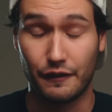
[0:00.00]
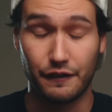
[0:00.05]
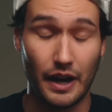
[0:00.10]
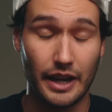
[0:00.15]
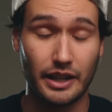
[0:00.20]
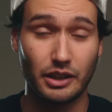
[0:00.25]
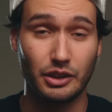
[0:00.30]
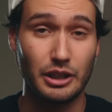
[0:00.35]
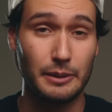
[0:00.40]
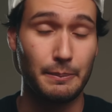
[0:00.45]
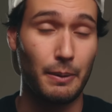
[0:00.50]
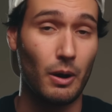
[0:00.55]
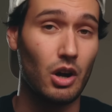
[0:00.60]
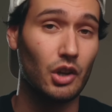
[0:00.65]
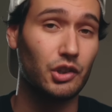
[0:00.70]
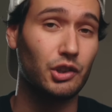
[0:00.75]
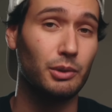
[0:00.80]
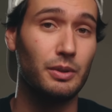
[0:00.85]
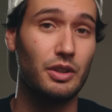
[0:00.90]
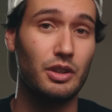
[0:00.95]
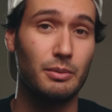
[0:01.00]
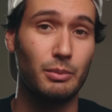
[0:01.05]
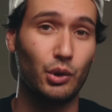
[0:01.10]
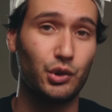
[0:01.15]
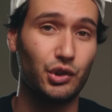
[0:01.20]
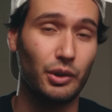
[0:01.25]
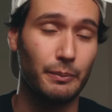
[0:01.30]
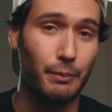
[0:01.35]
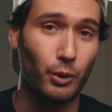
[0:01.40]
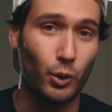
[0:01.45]
finally, possibly the
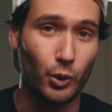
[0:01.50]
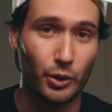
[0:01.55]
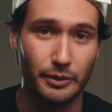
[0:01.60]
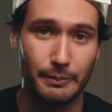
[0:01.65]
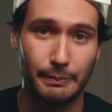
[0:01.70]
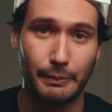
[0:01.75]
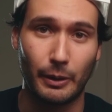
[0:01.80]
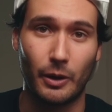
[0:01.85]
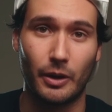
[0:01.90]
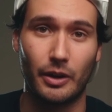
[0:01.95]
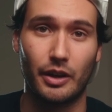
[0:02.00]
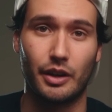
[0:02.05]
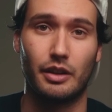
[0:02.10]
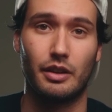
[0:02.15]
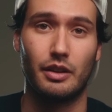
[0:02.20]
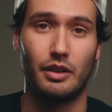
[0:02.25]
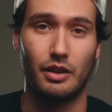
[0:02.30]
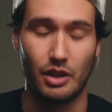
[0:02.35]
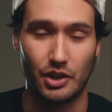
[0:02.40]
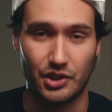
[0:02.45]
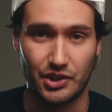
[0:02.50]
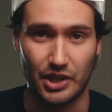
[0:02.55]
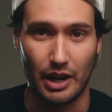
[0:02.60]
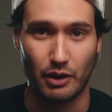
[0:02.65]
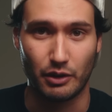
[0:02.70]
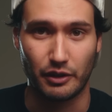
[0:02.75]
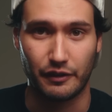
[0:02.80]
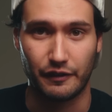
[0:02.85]
most important part, the sound